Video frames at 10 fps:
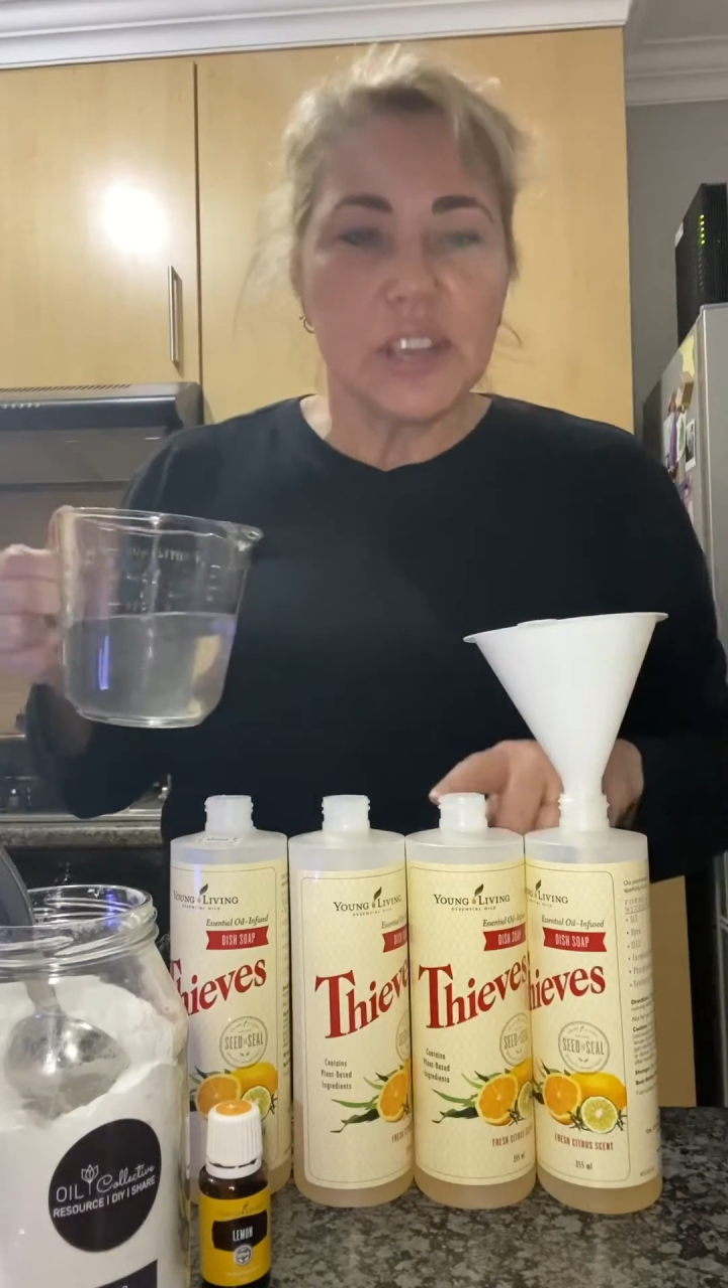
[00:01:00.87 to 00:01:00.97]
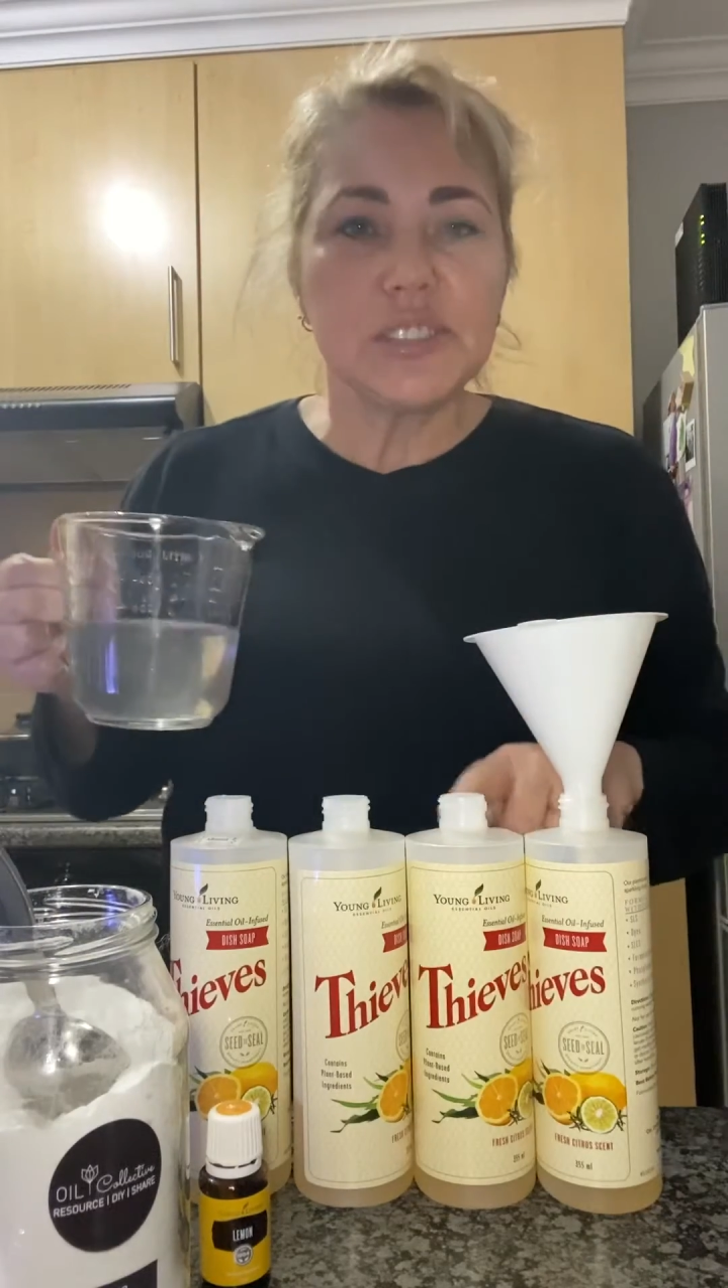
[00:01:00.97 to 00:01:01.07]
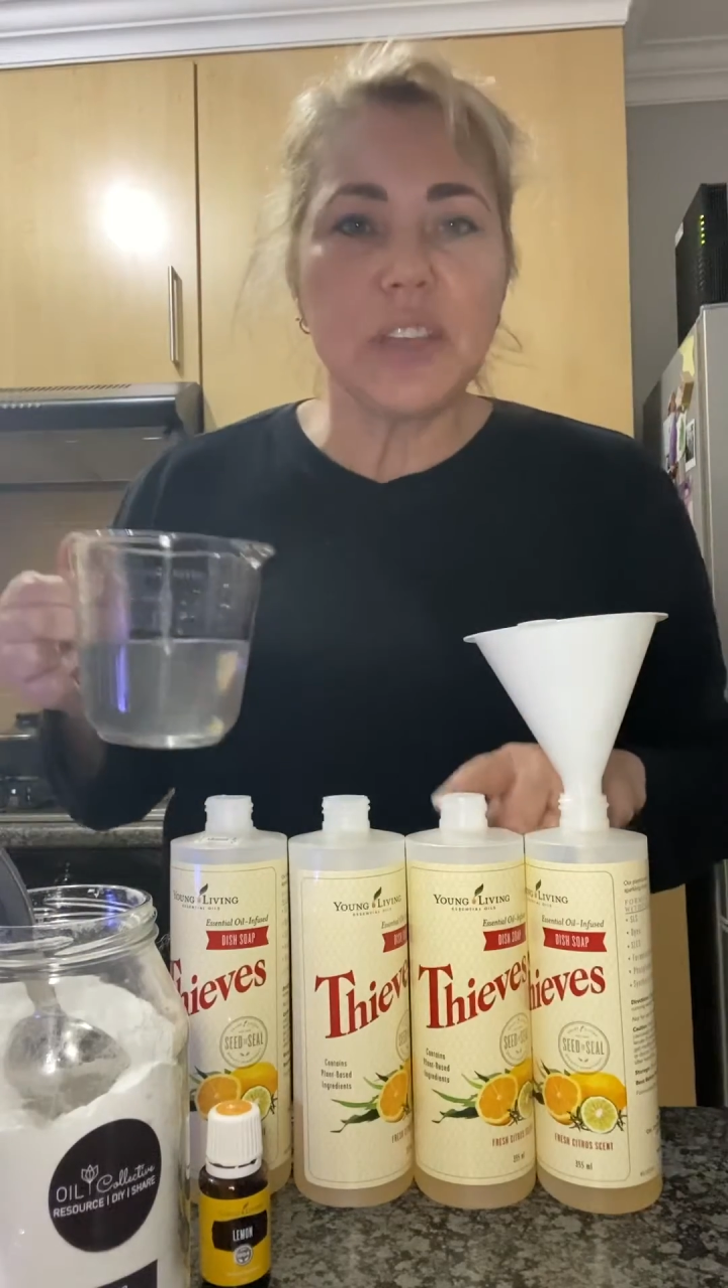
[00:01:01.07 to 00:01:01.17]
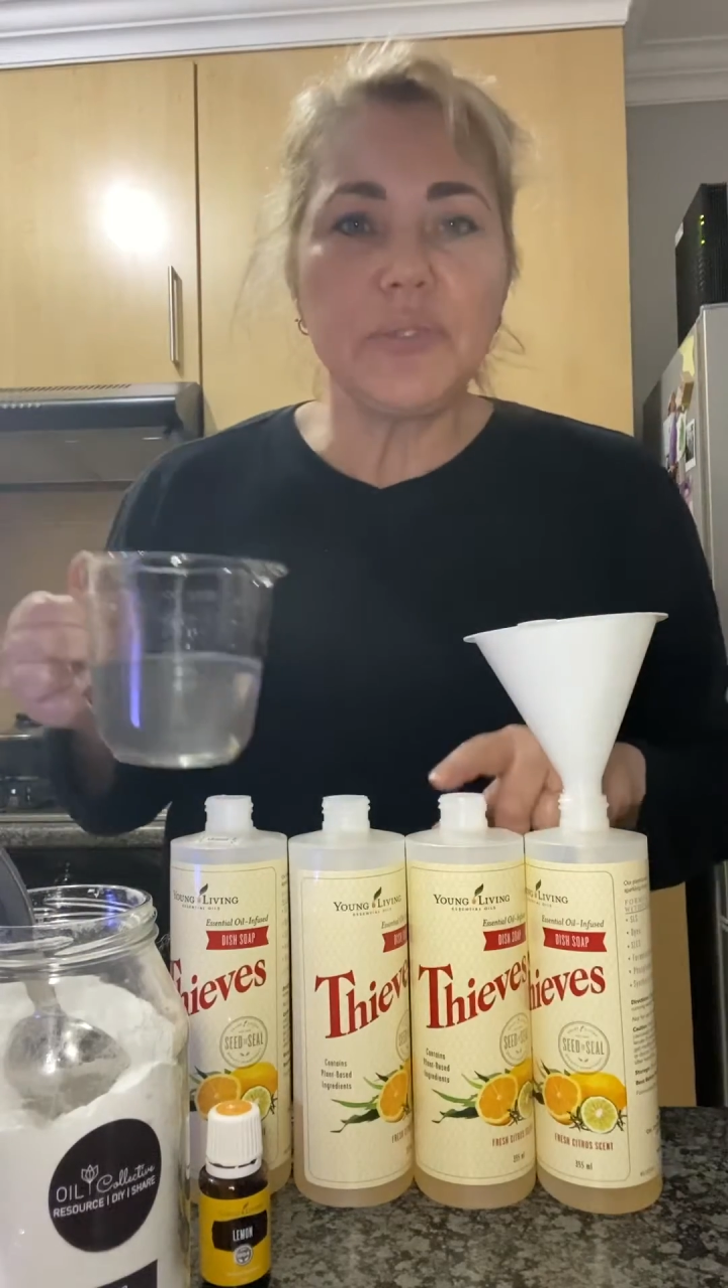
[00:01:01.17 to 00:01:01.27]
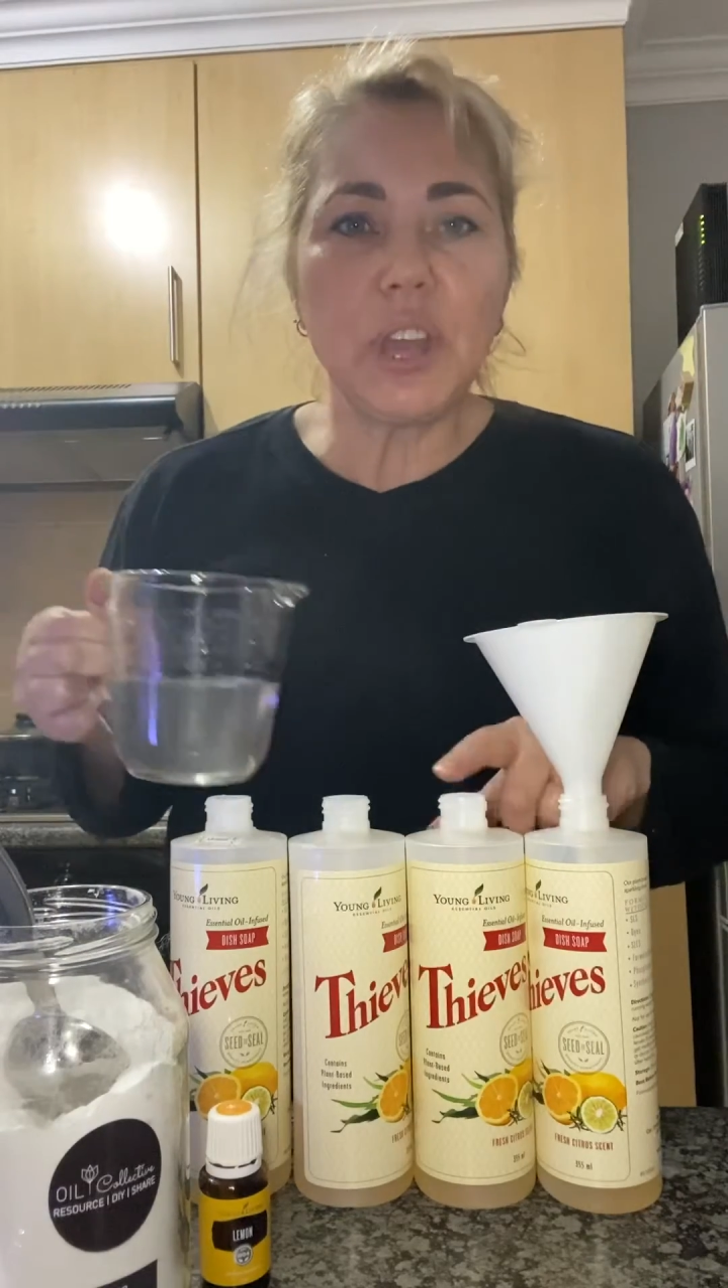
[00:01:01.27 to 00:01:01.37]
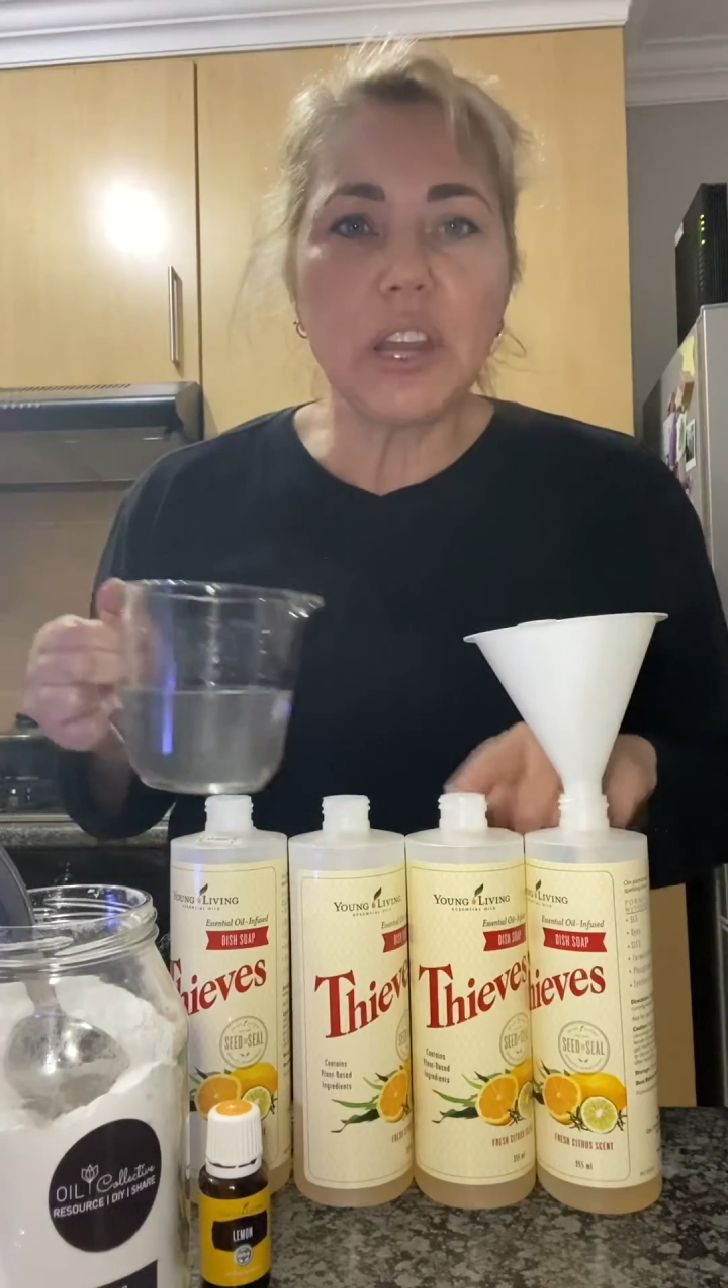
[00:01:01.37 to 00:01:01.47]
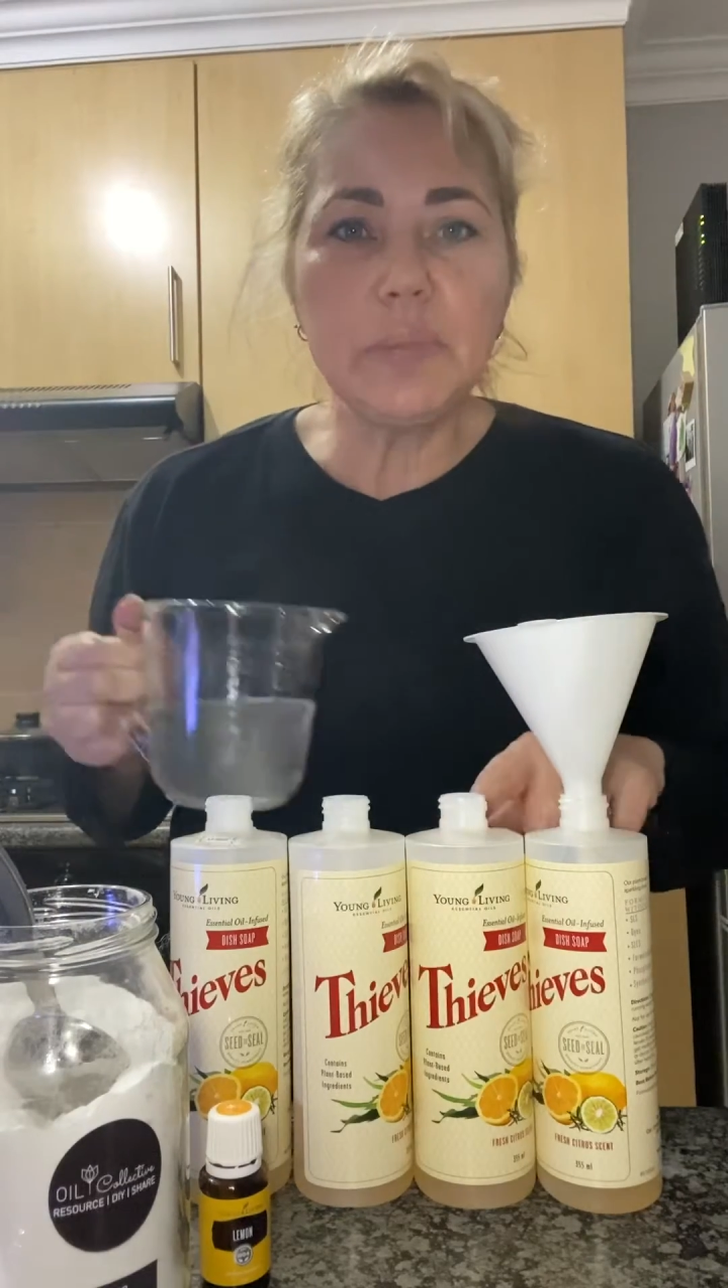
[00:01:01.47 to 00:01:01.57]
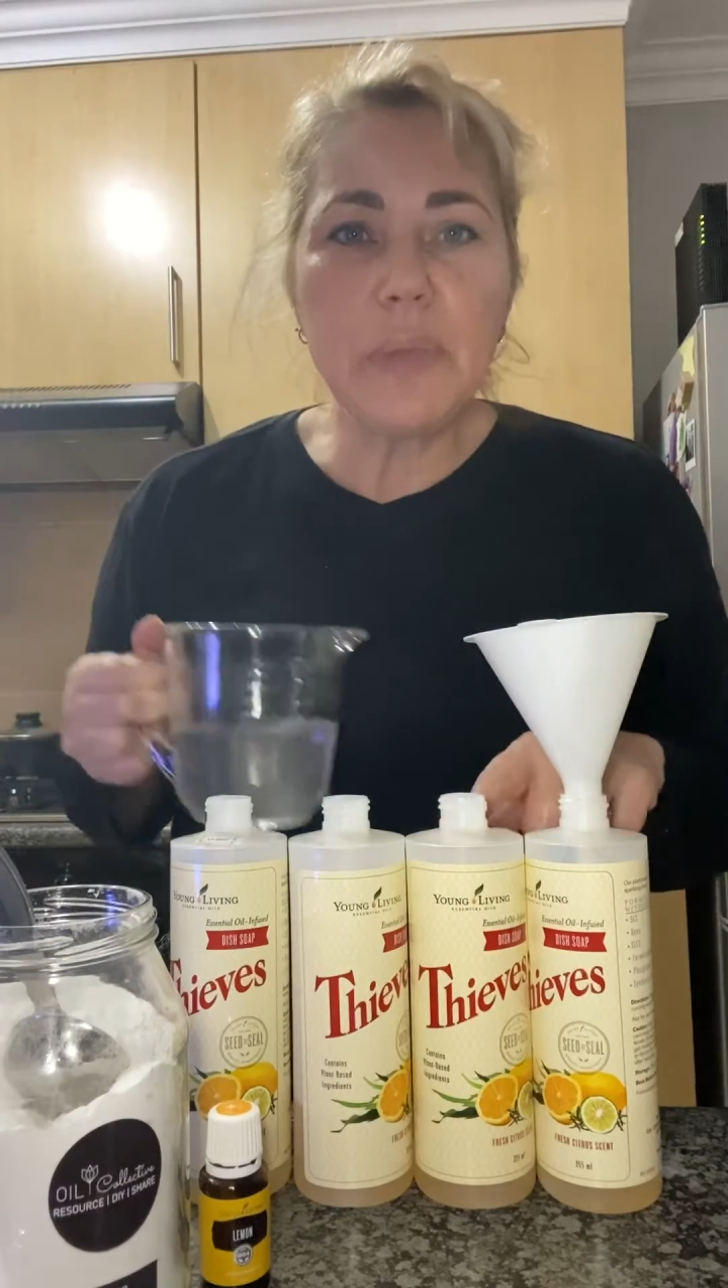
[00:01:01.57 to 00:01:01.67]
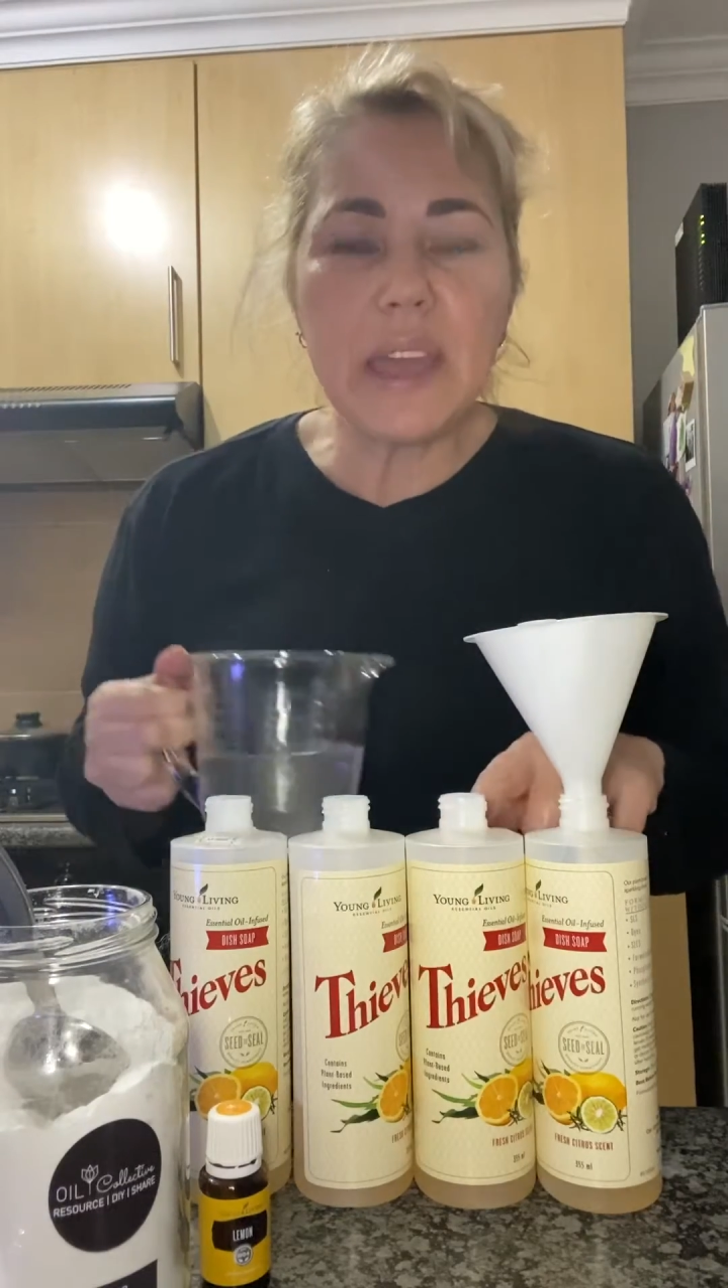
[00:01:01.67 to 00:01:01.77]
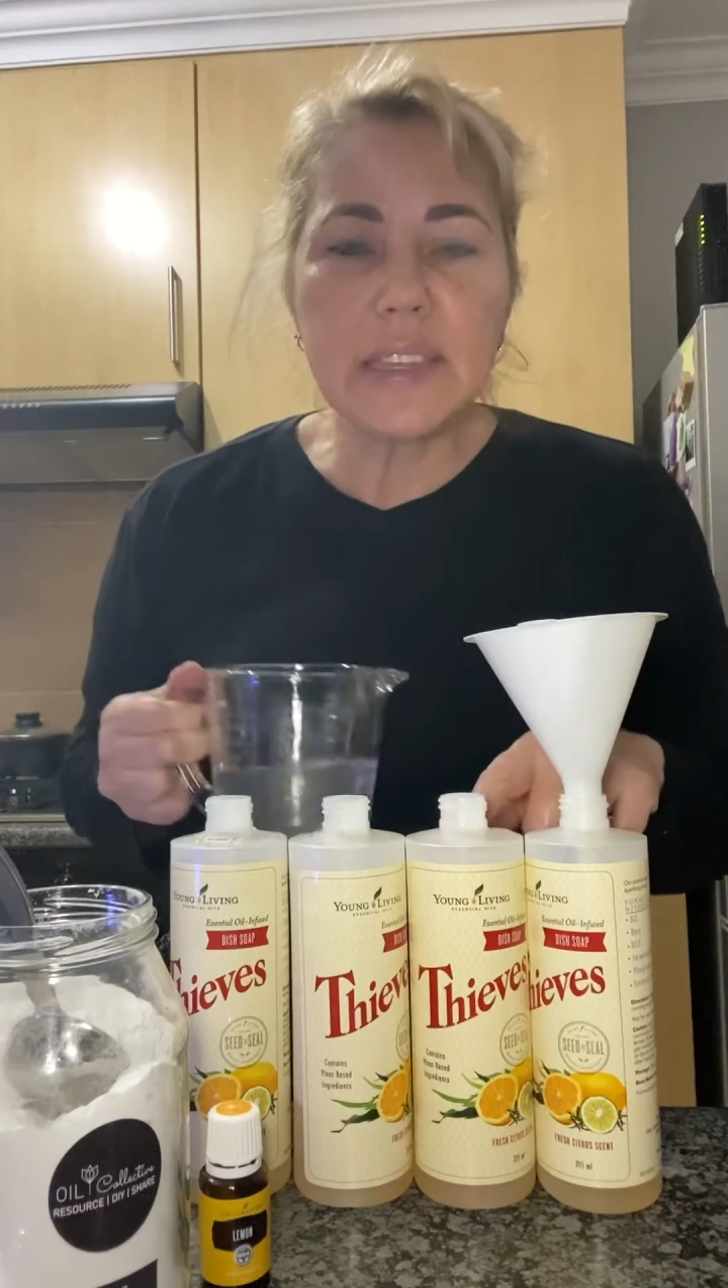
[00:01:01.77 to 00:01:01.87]
so if you're going to
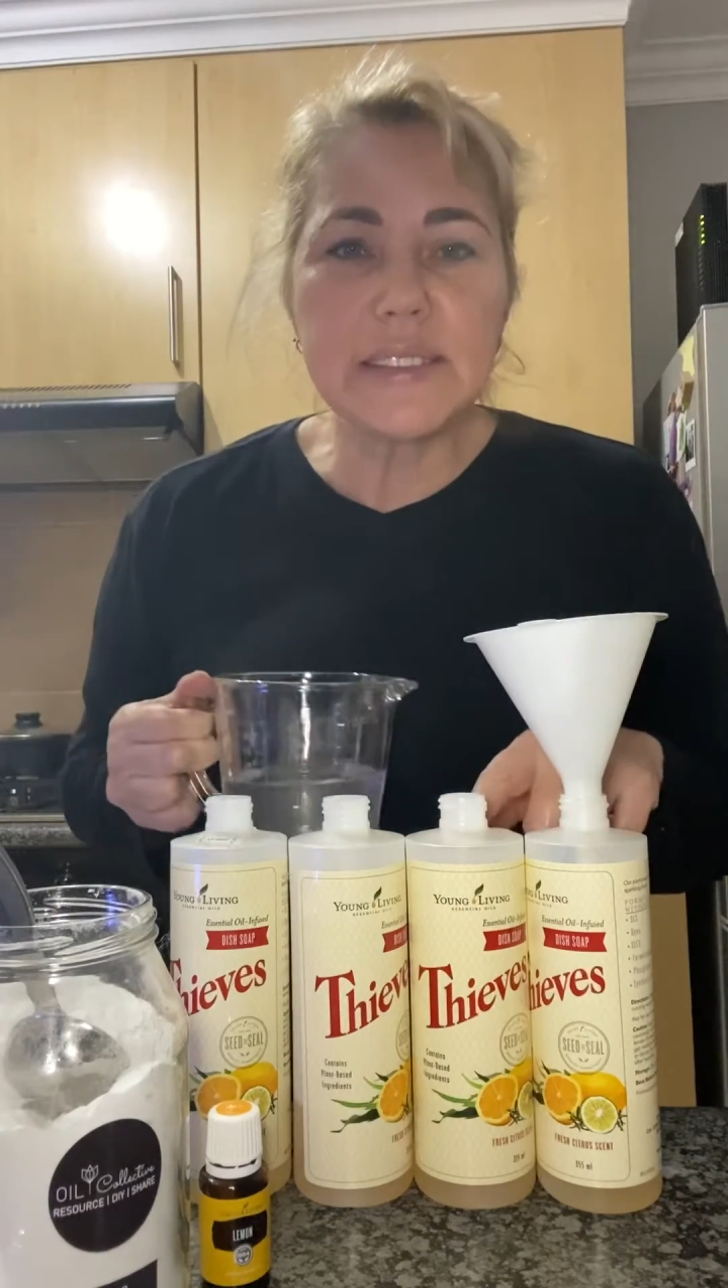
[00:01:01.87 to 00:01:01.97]
make